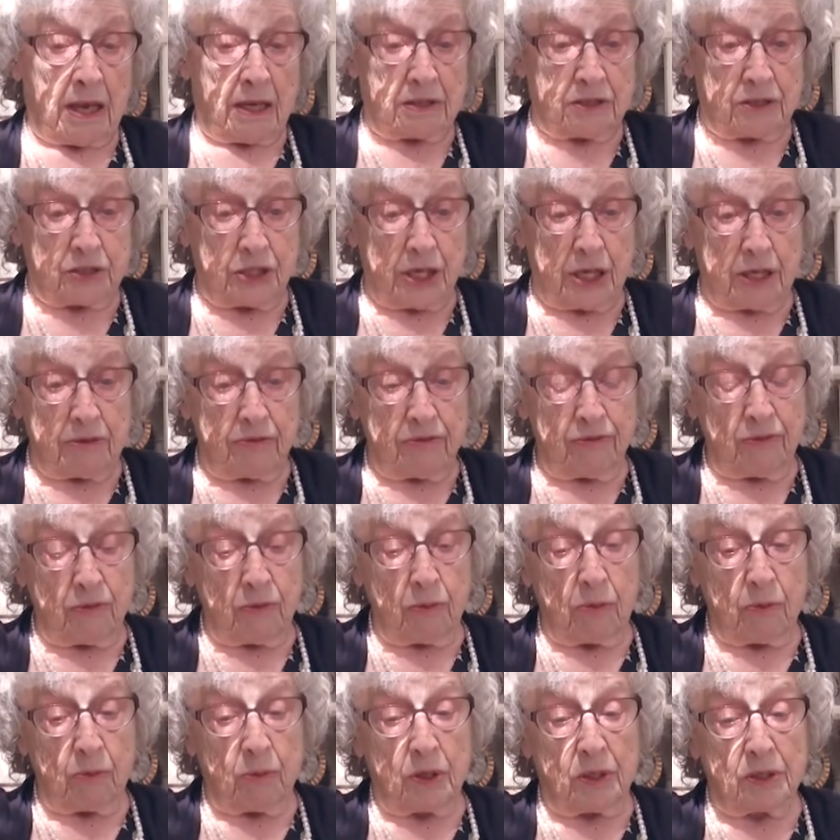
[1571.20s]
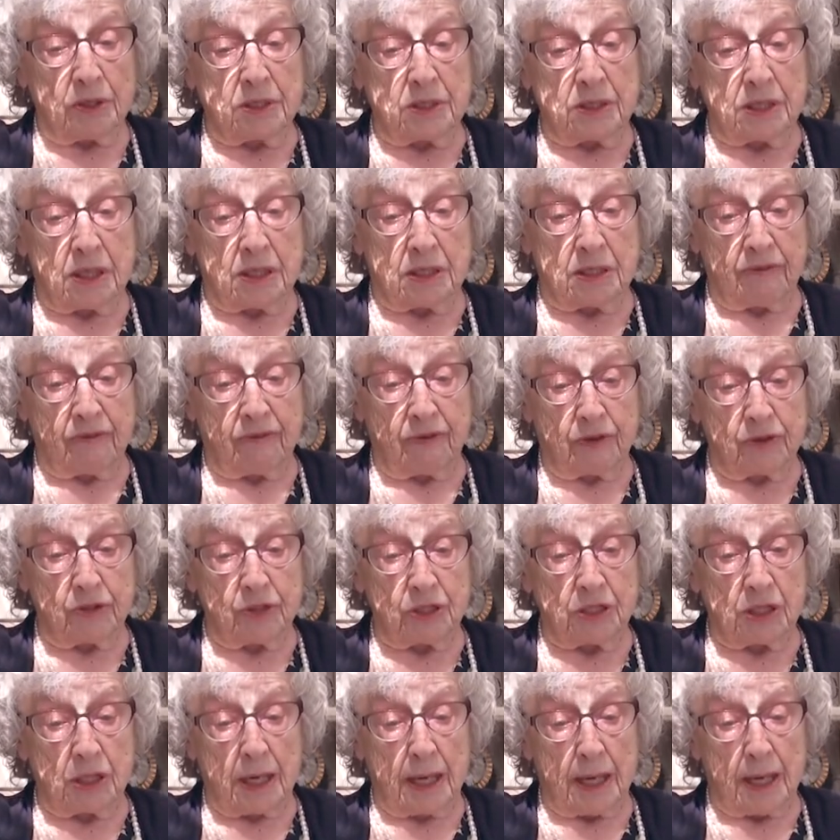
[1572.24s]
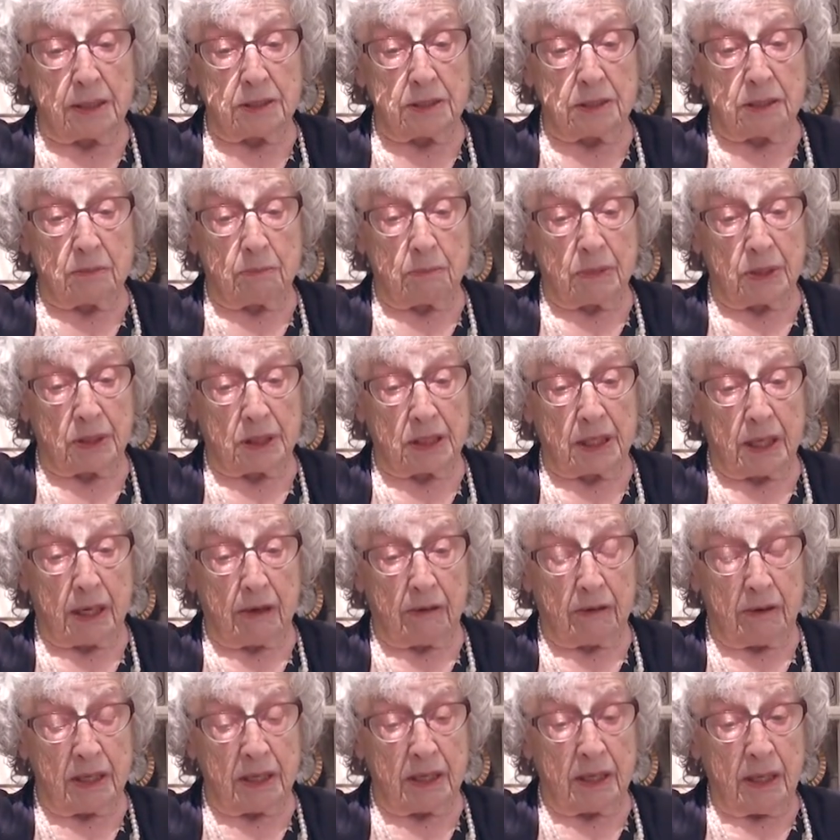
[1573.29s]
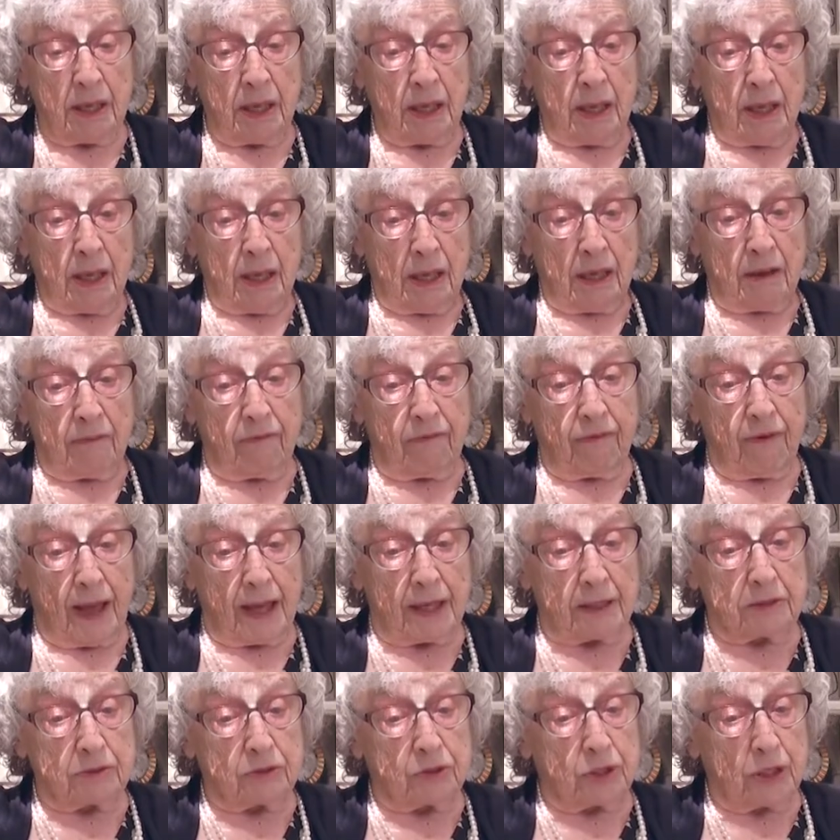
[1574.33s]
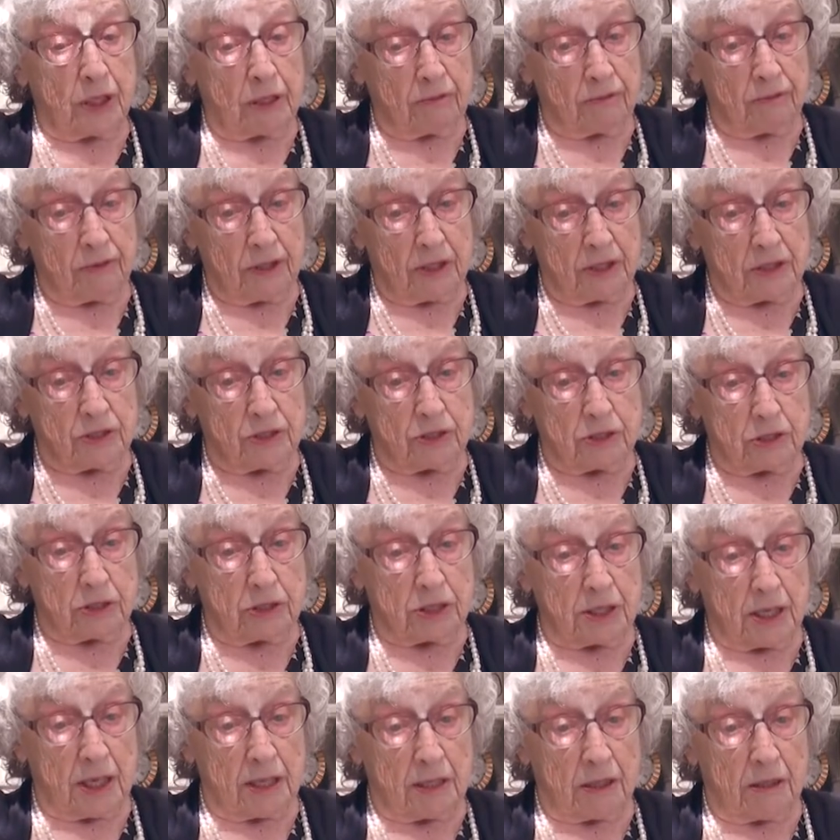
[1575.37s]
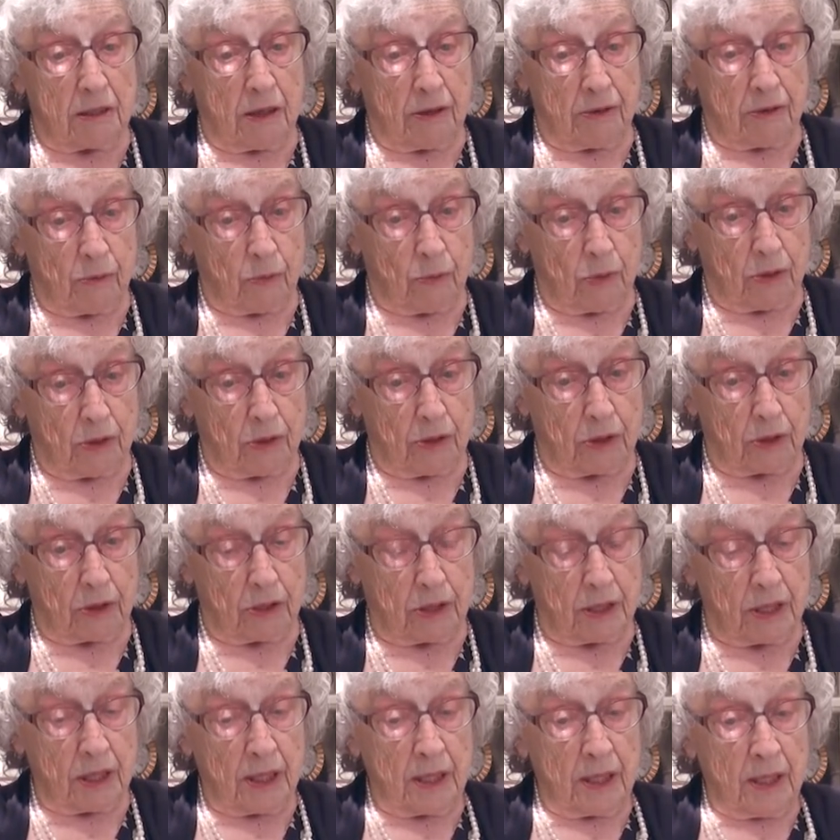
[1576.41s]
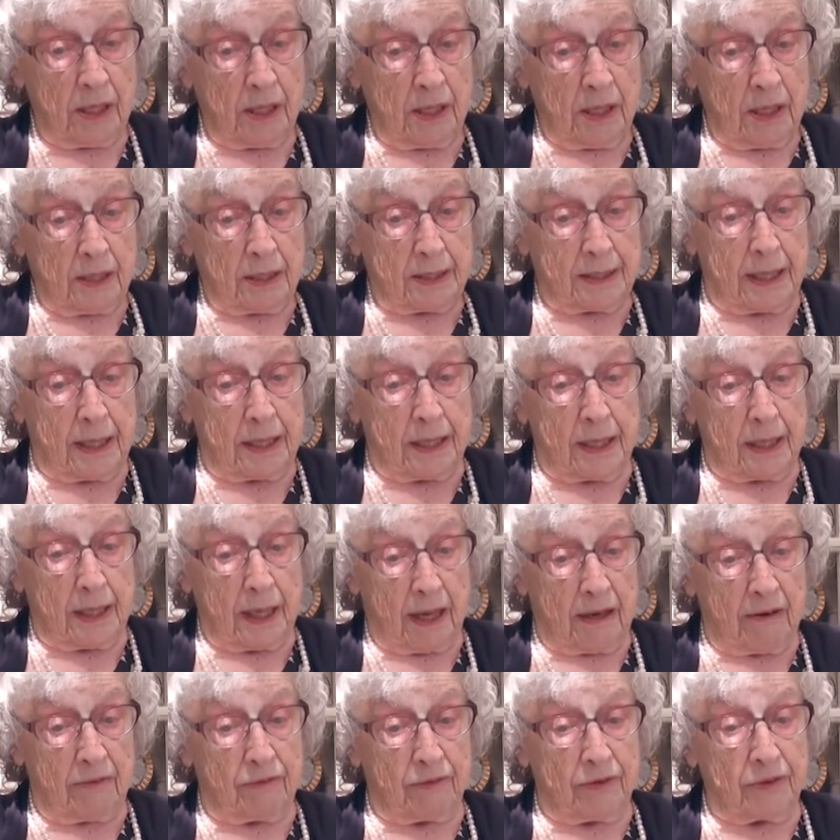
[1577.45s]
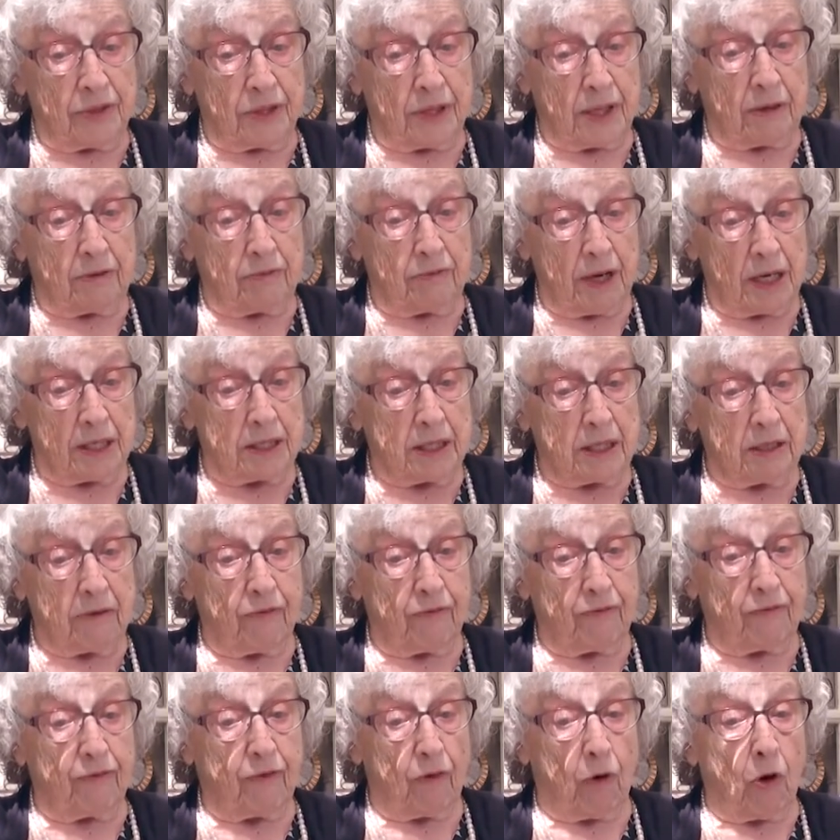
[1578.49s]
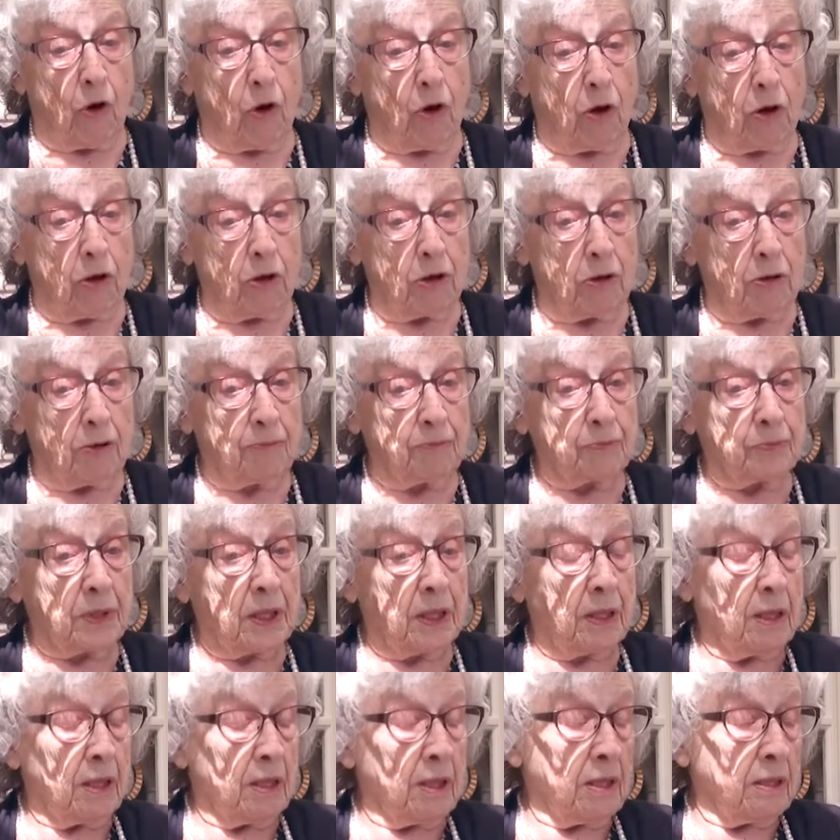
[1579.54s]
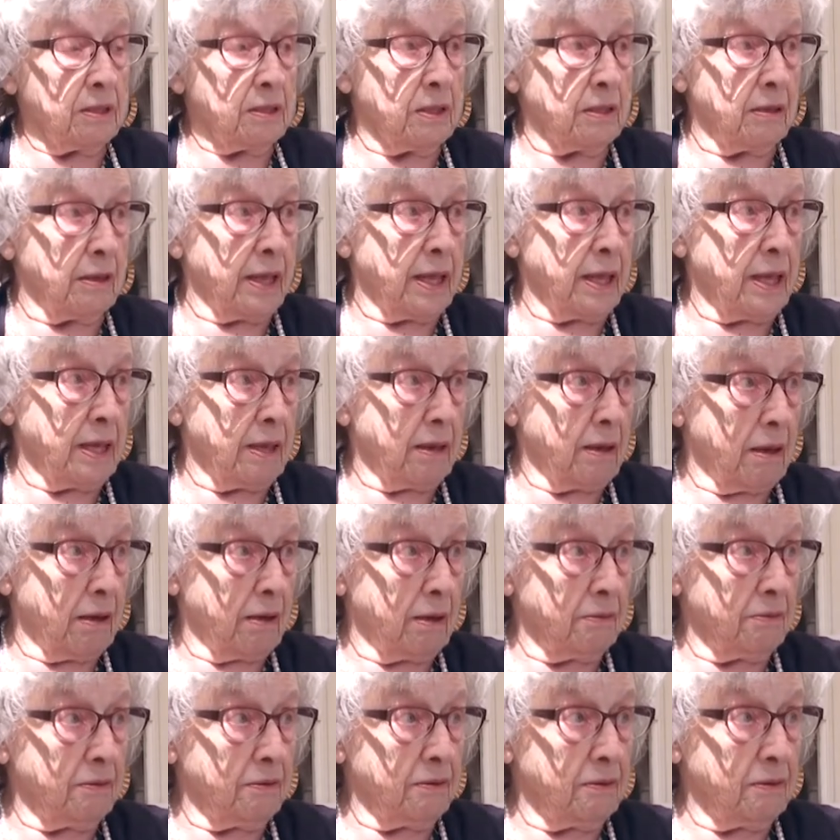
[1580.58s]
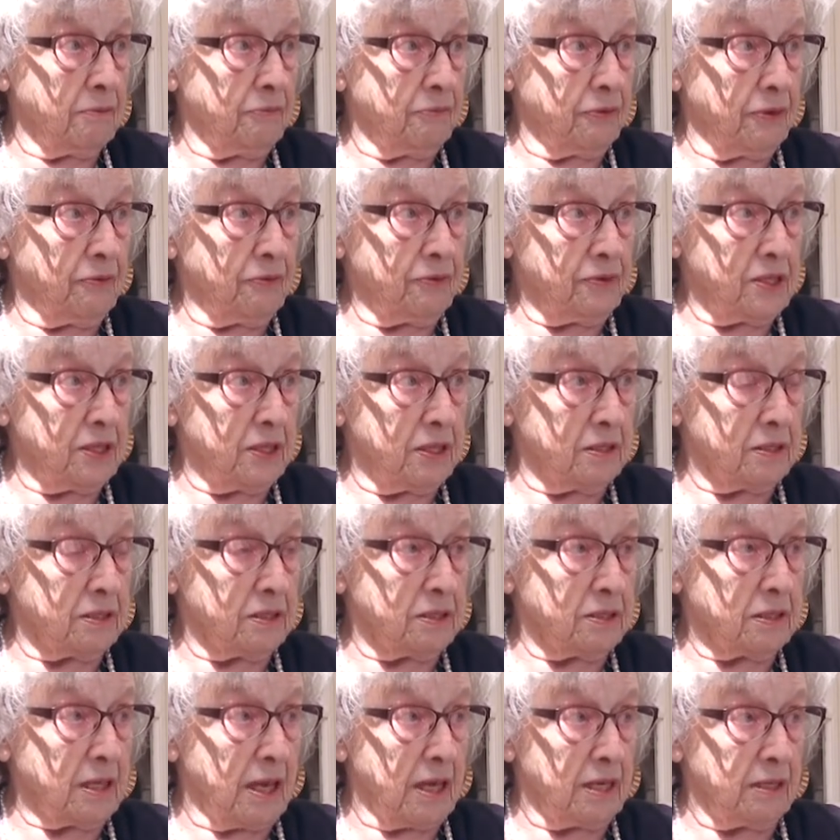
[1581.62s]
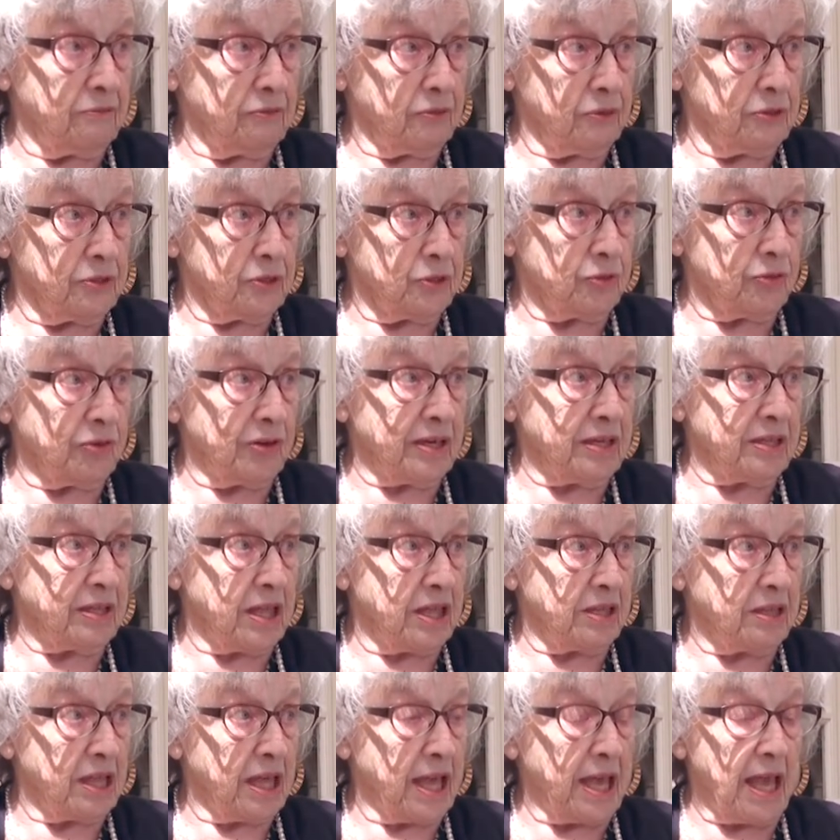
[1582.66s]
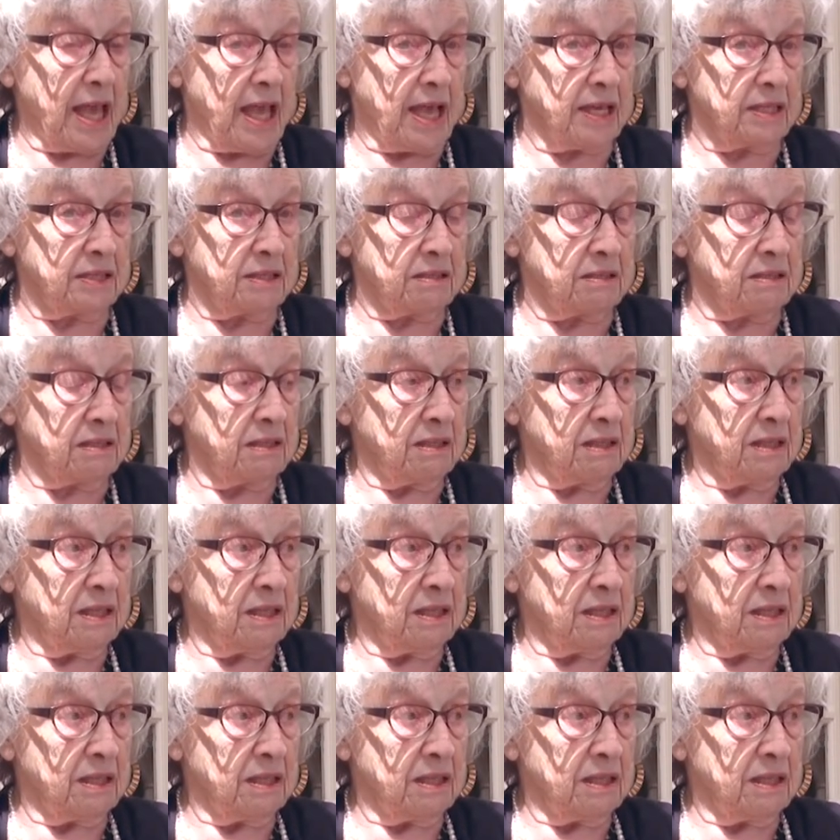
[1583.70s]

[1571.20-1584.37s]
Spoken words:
Yeah, Jennifer was in the first class at McNary. In fact, Jennifer has just done a lot of work getting everything ready for the 50th anniversary that they had